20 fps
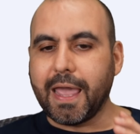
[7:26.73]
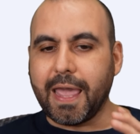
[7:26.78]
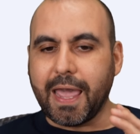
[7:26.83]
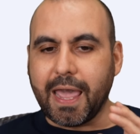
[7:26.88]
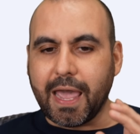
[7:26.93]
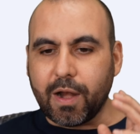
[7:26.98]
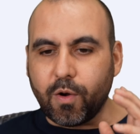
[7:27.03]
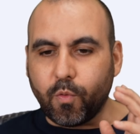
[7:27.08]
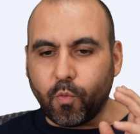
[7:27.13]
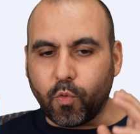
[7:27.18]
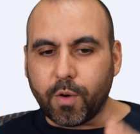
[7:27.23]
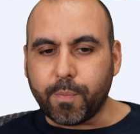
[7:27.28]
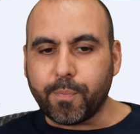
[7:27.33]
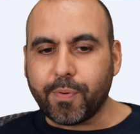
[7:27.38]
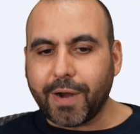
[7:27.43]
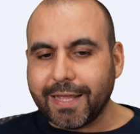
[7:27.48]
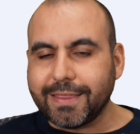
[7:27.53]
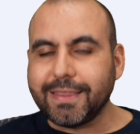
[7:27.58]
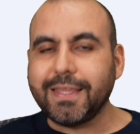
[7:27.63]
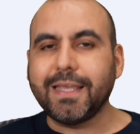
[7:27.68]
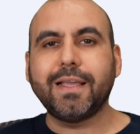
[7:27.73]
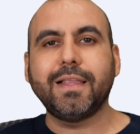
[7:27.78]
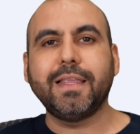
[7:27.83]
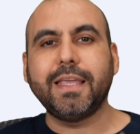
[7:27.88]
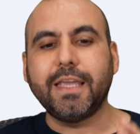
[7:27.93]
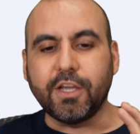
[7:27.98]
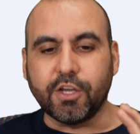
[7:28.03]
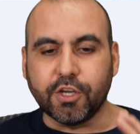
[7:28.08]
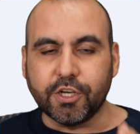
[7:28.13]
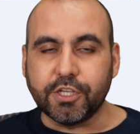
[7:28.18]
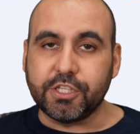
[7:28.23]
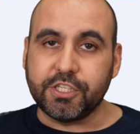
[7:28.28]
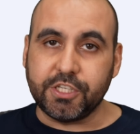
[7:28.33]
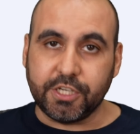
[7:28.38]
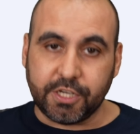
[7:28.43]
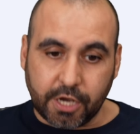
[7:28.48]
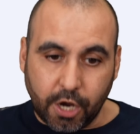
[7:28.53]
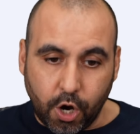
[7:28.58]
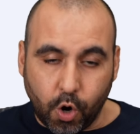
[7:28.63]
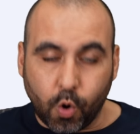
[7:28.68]
And we're practically good
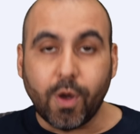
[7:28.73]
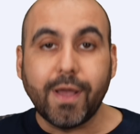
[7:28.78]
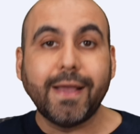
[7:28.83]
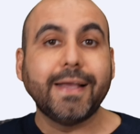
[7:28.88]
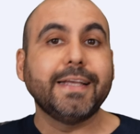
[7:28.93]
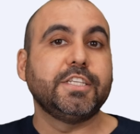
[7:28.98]
to go.